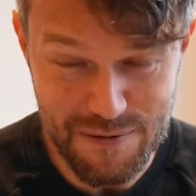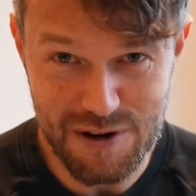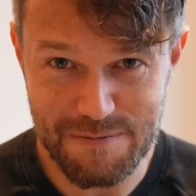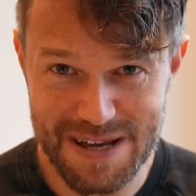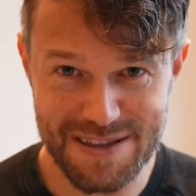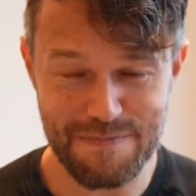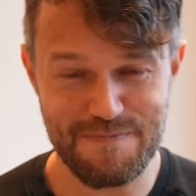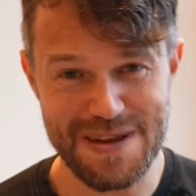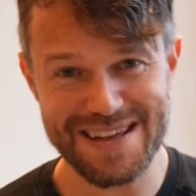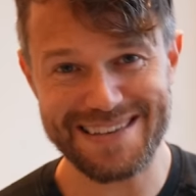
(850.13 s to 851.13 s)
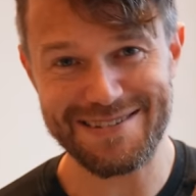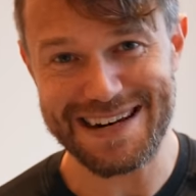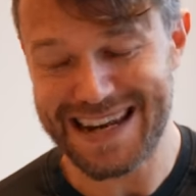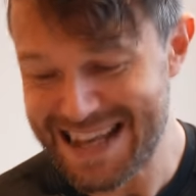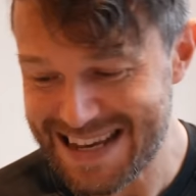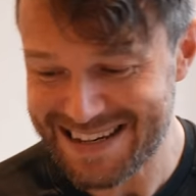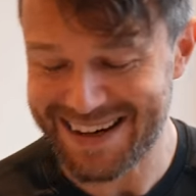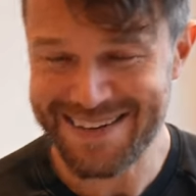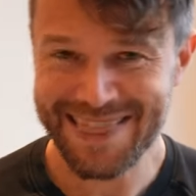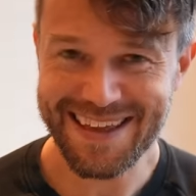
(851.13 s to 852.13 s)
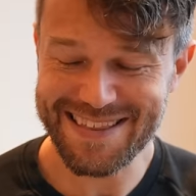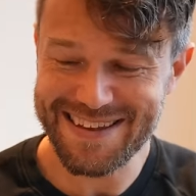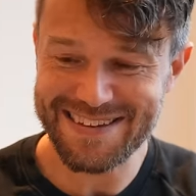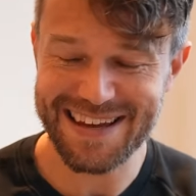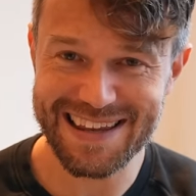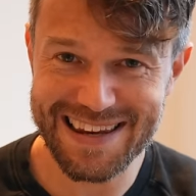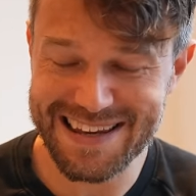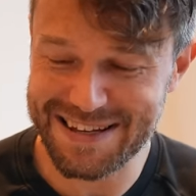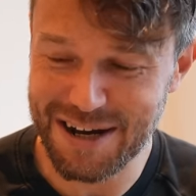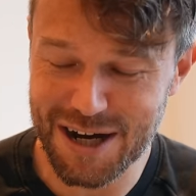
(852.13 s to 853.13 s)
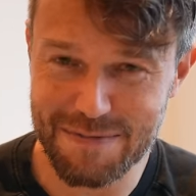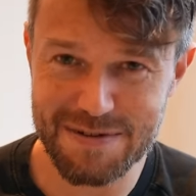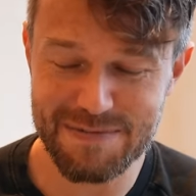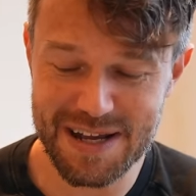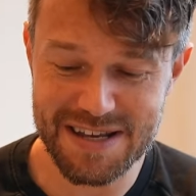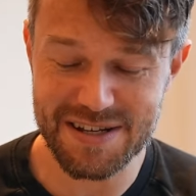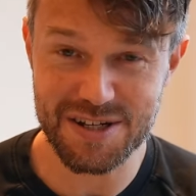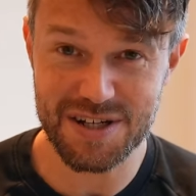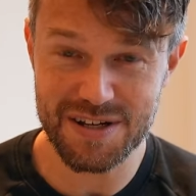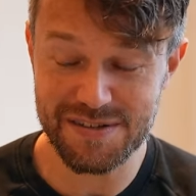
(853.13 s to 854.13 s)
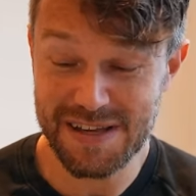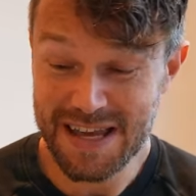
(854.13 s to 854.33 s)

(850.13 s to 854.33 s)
have always been the big little leader in these elite carbon plated shoes.